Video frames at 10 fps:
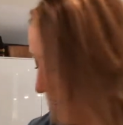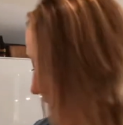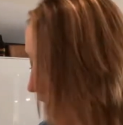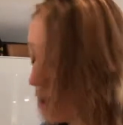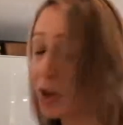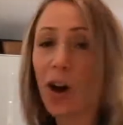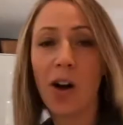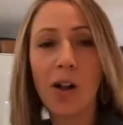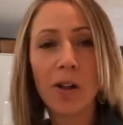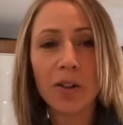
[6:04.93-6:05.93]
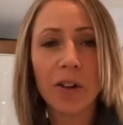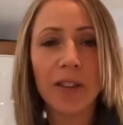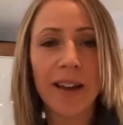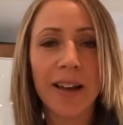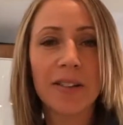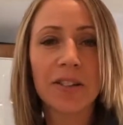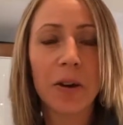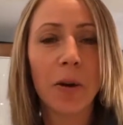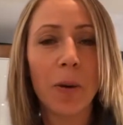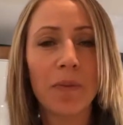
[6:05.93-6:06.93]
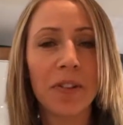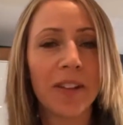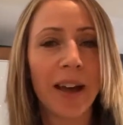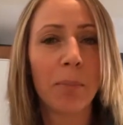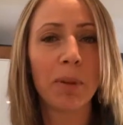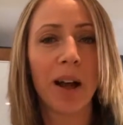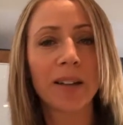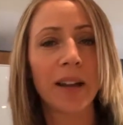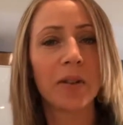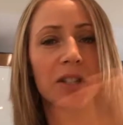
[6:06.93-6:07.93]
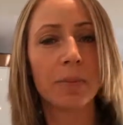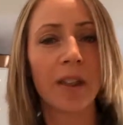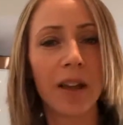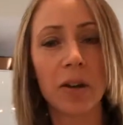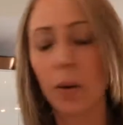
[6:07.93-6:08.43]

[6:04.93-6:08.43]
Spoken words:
I got a call during that, so hopefully that blocked out some of that